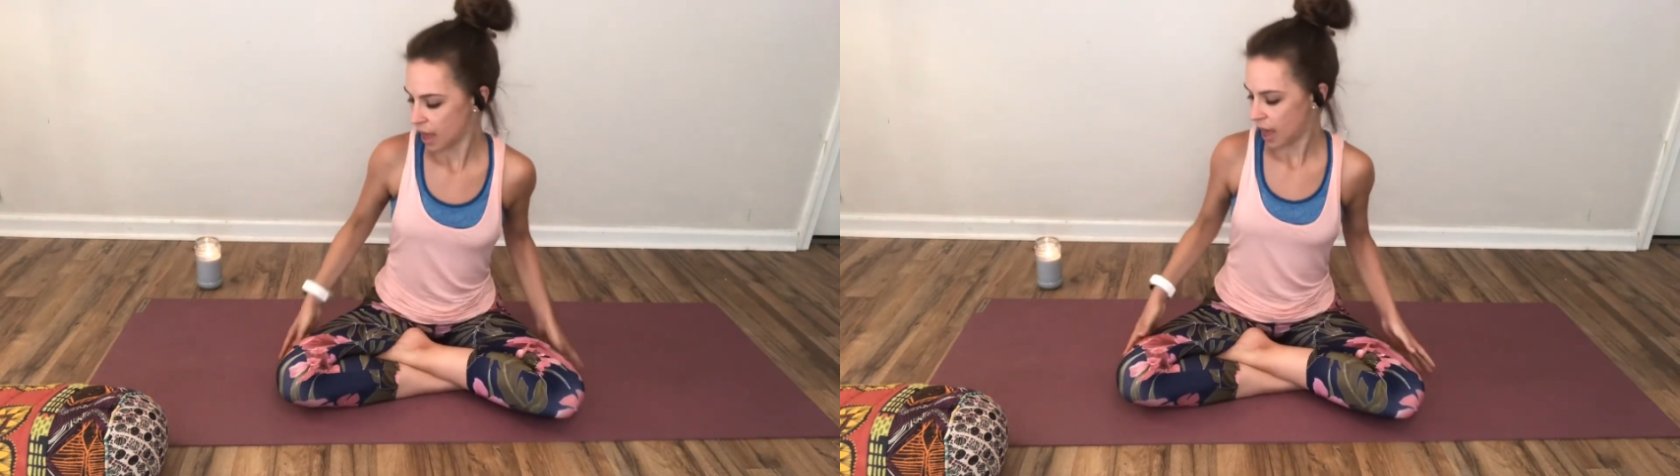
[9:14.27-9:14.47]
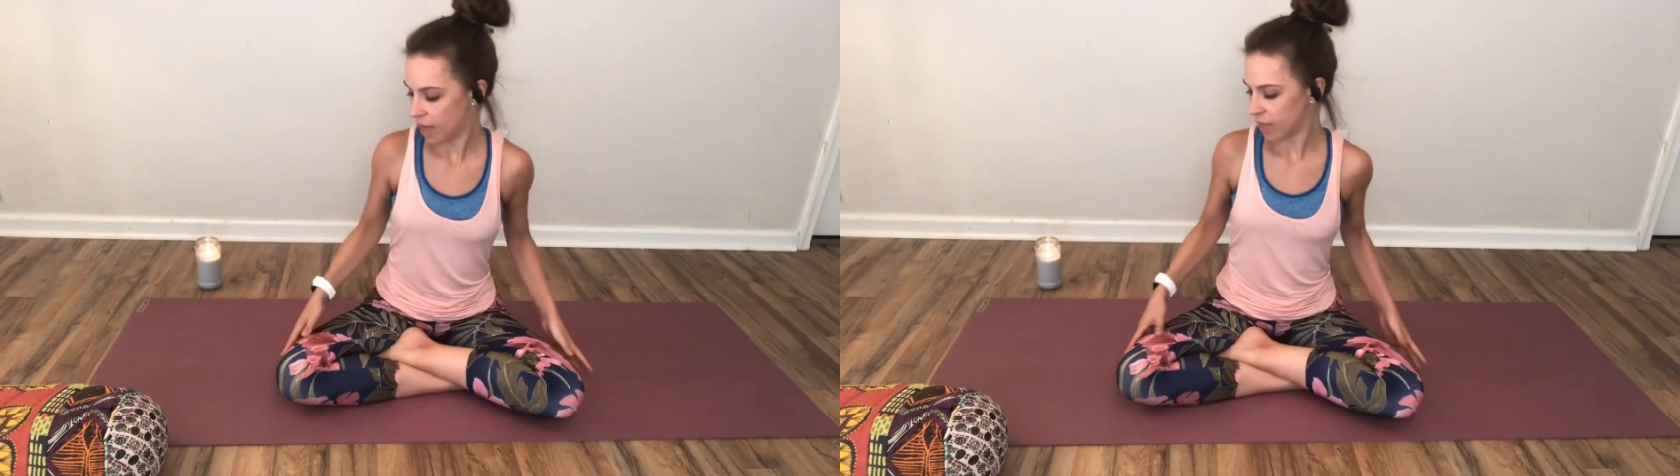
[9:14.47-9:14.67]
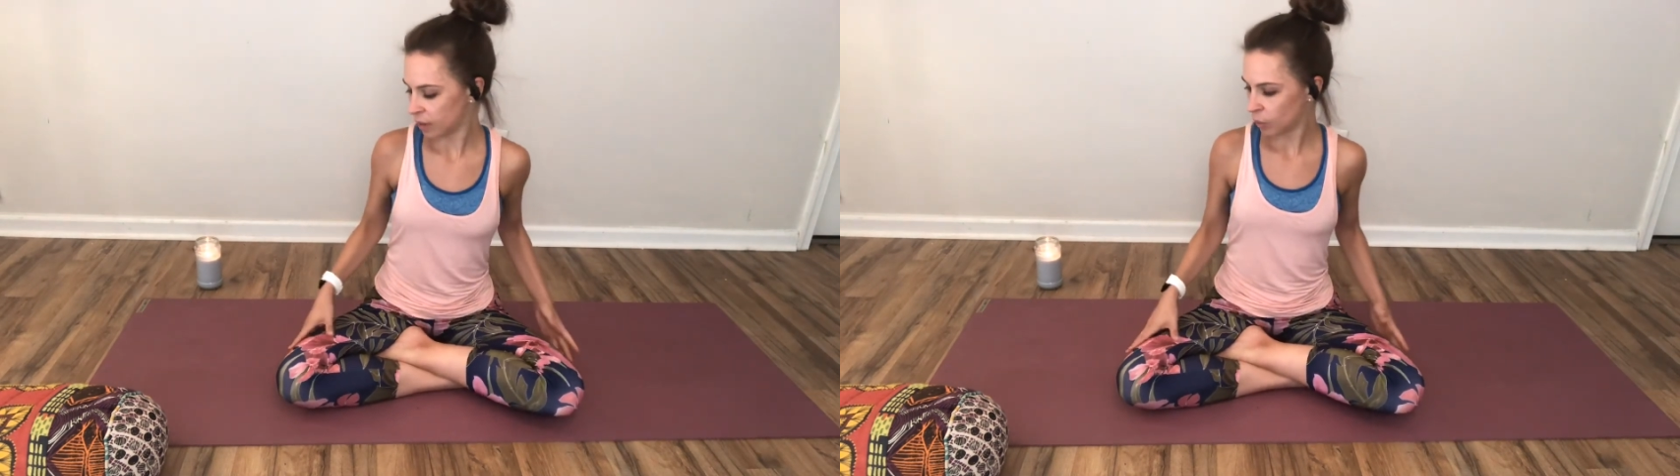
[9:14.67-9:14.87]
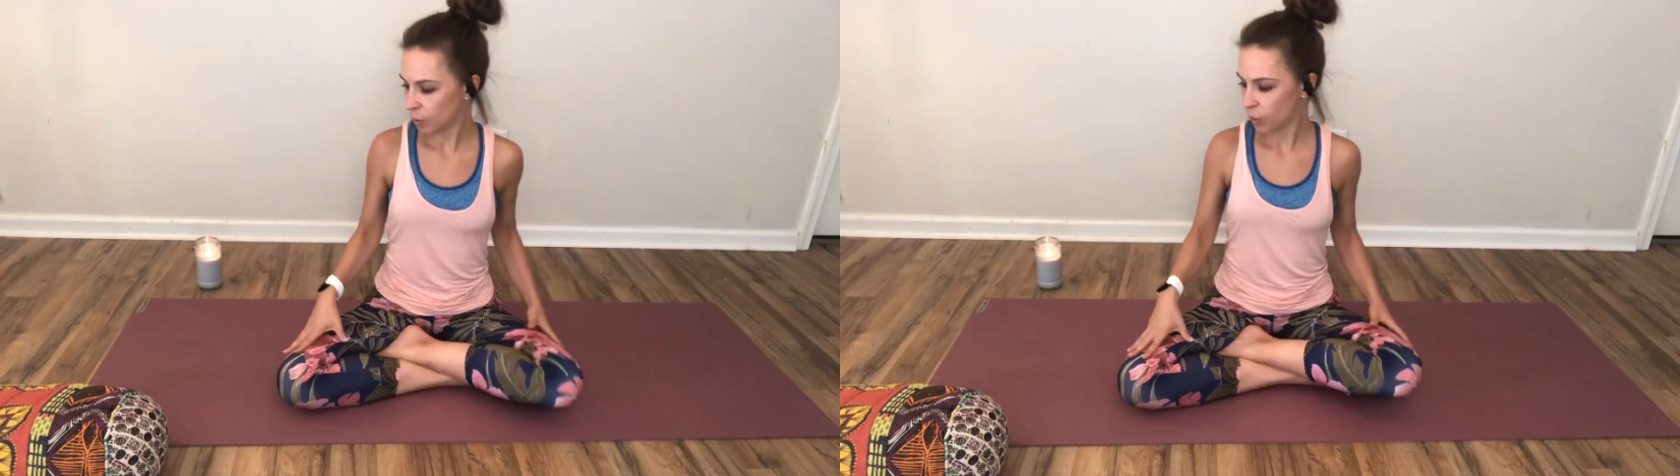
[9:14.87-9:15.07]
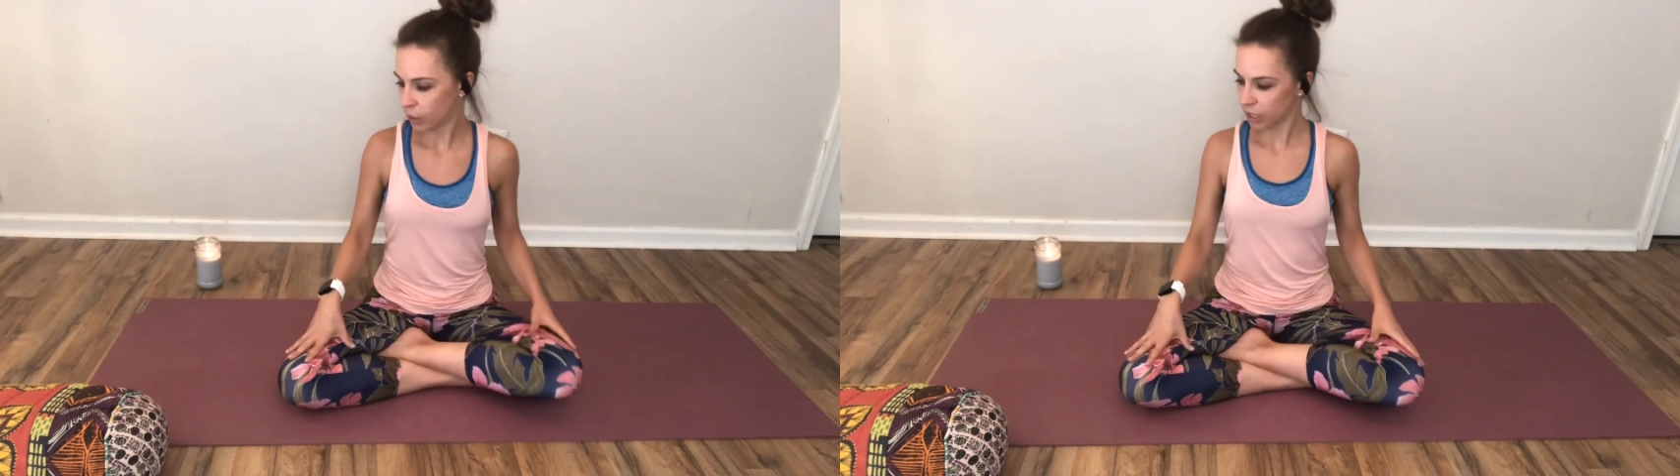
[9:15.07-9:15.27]
and then we
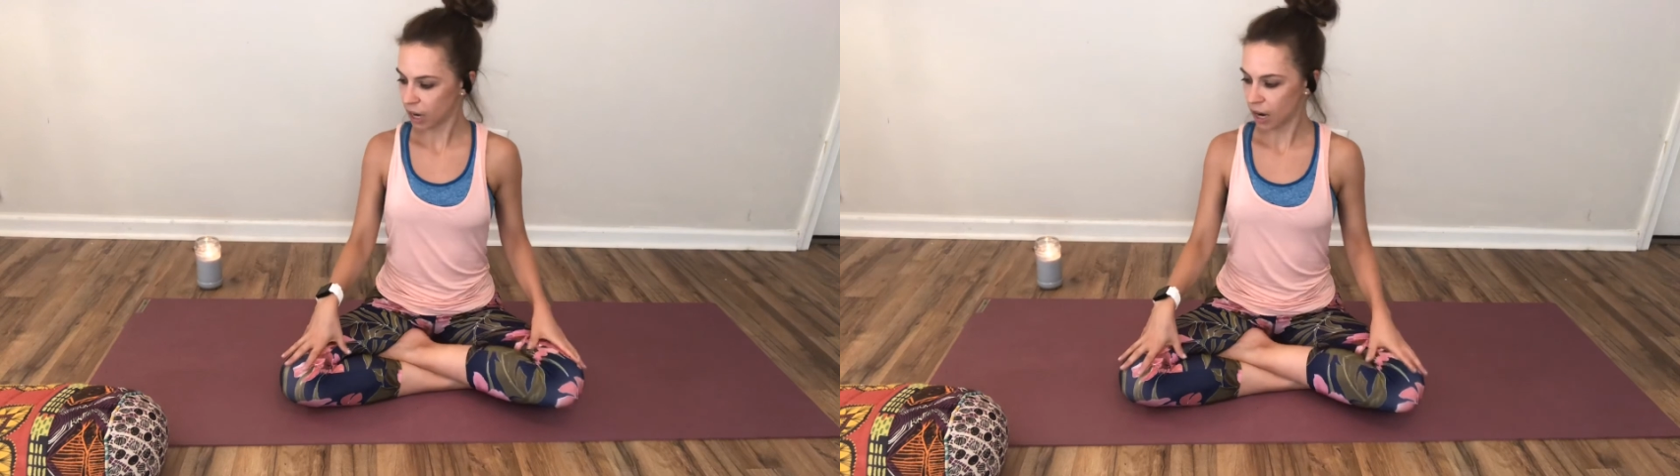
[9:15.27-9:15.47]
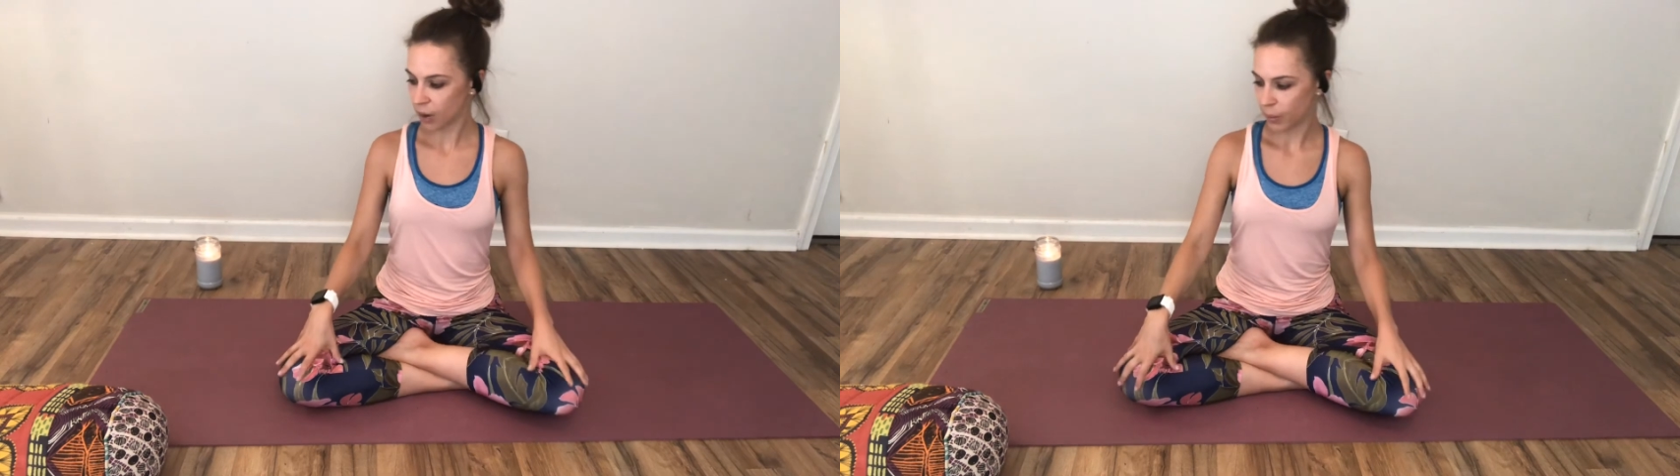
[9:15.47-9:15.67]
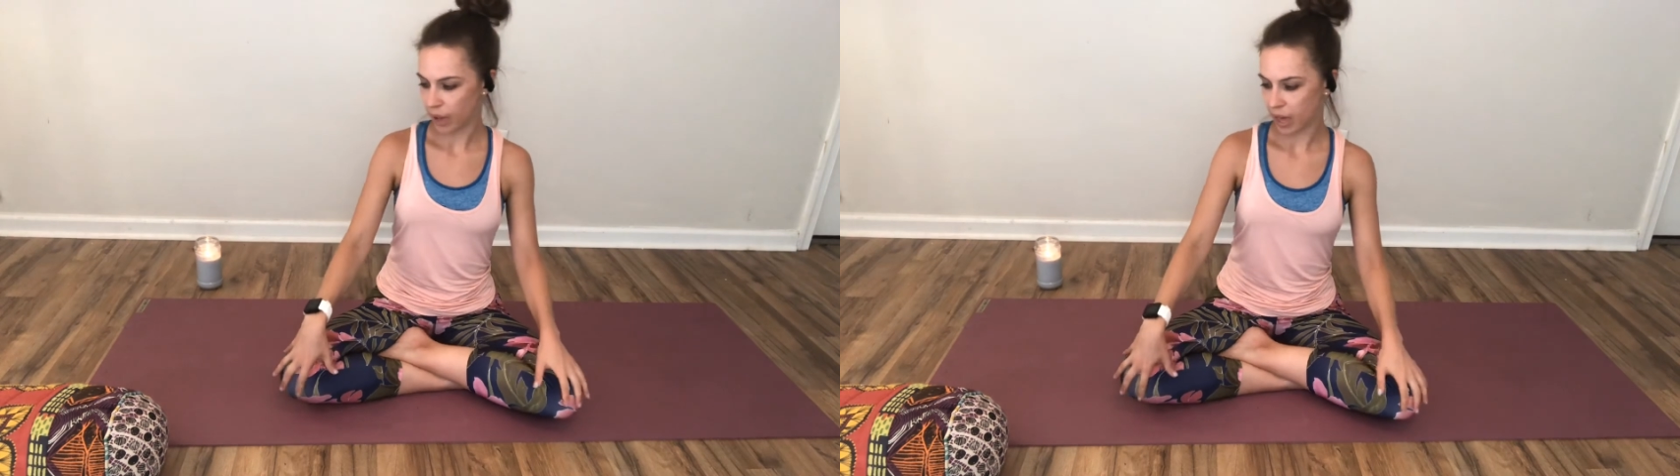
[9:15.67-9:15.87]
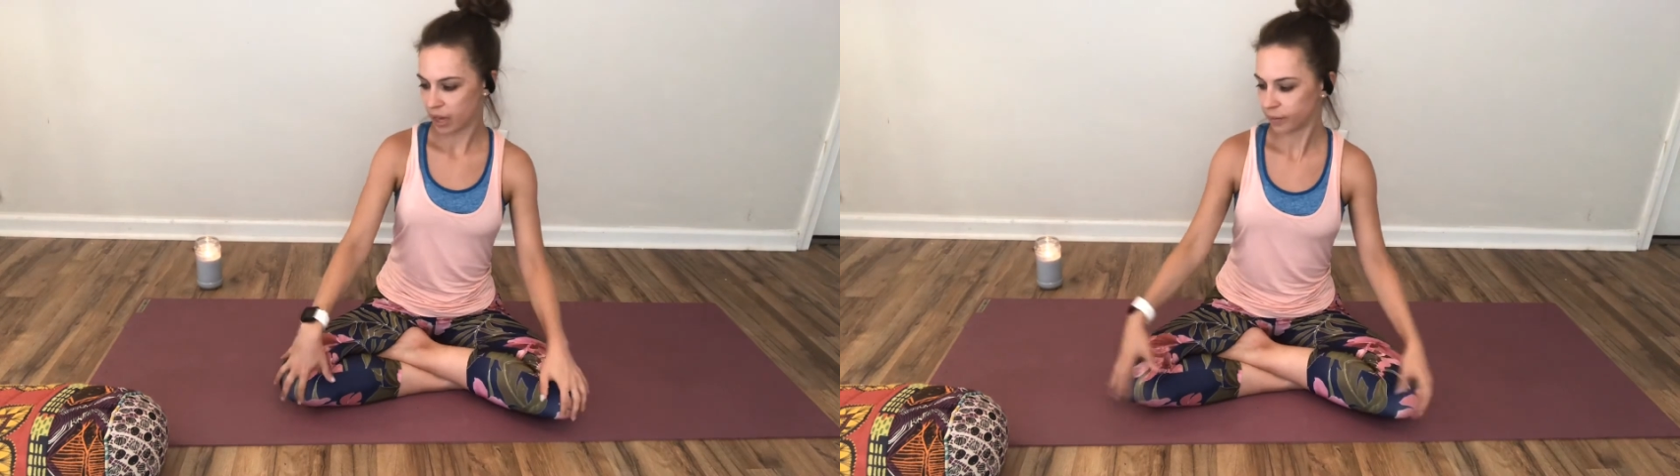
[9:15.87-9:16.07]
will work our way